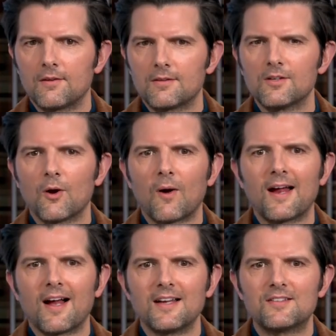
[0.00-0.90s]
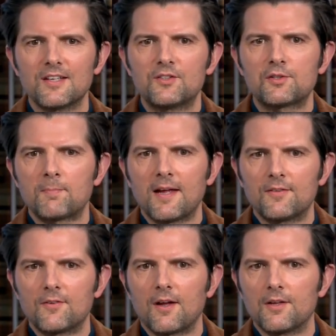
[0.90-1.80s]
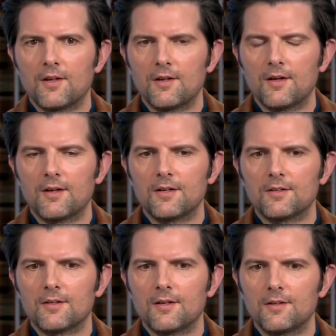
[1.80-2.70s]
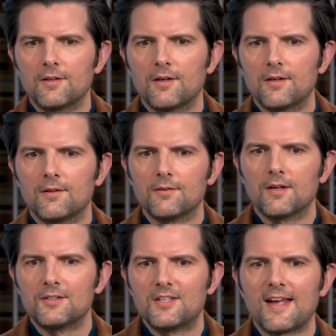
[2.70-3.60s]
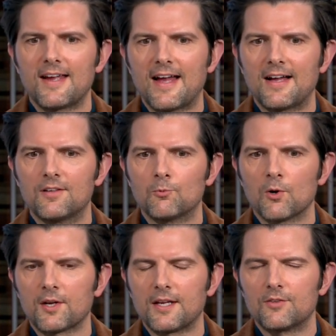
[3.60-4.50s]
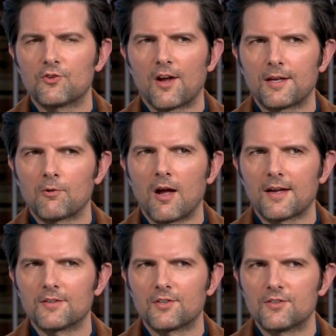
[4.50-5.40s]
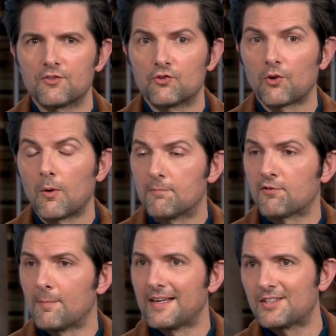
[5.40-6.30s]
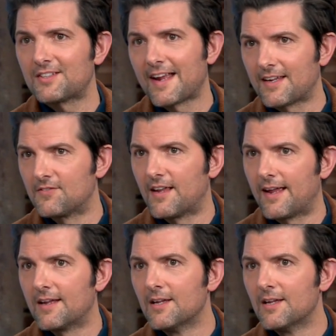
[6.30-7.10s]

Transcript: you know, I, I did spend a, a, a, a day at working at Johnny Rockets and didn't show up for my second day